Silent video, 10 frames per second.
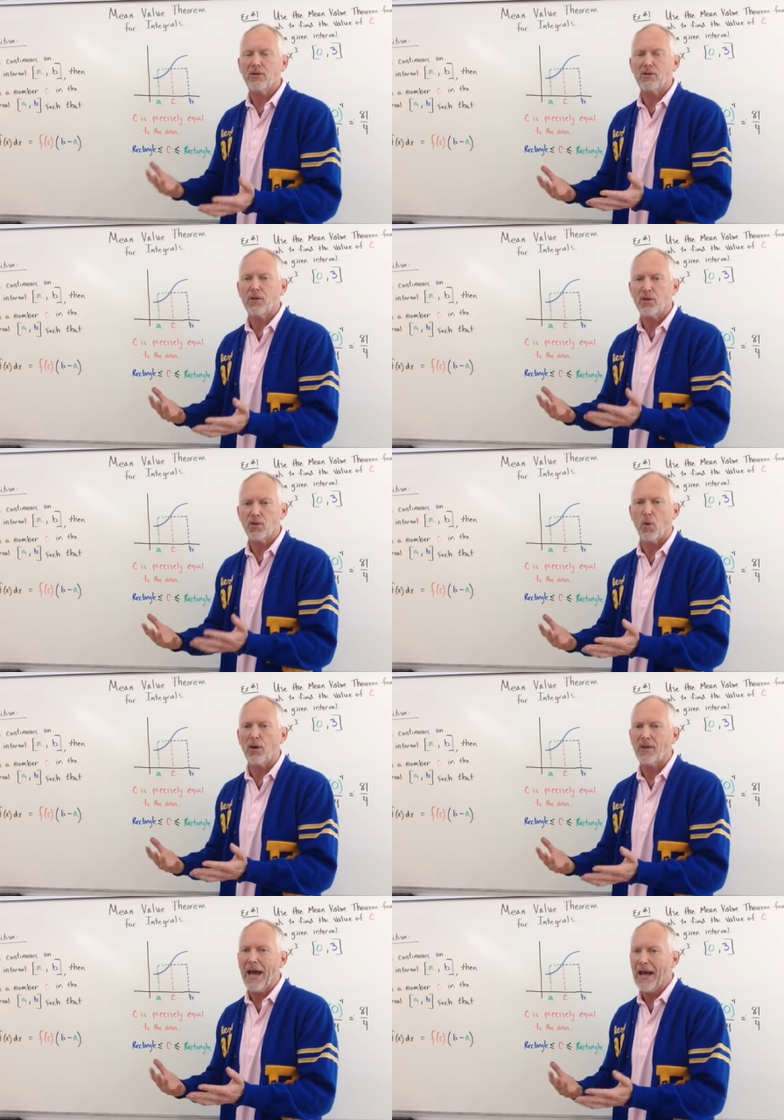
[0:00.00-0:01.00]
to
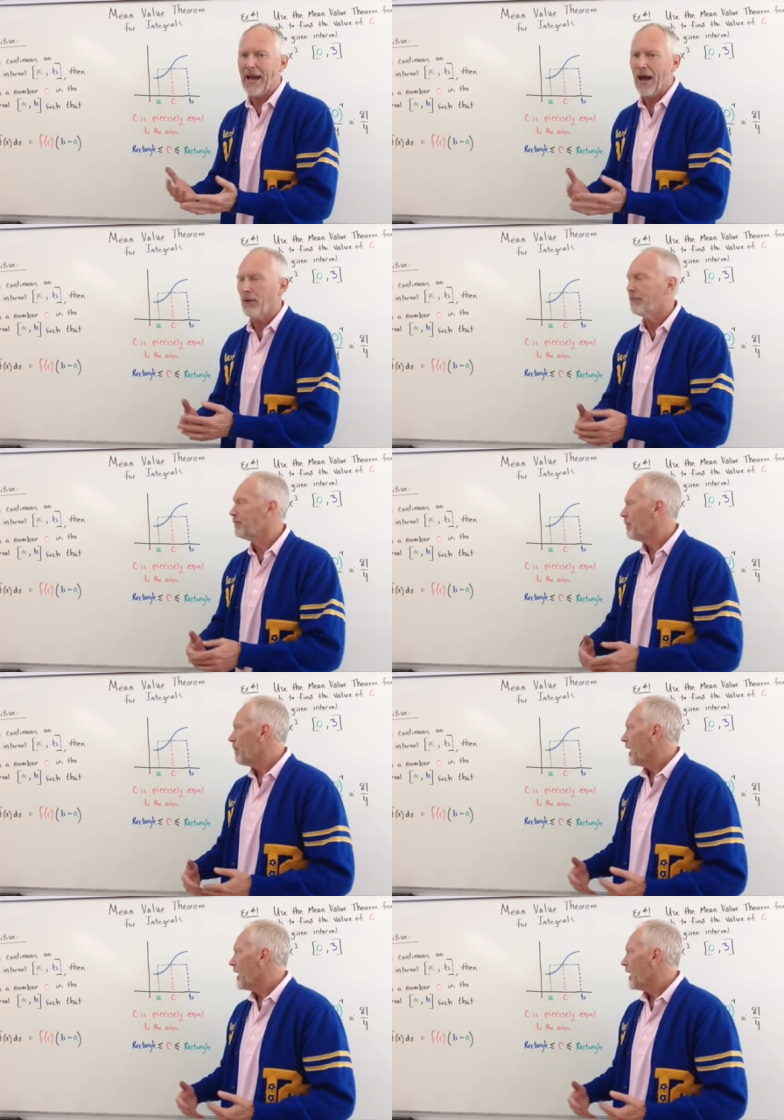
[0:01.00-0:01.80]
sort that out,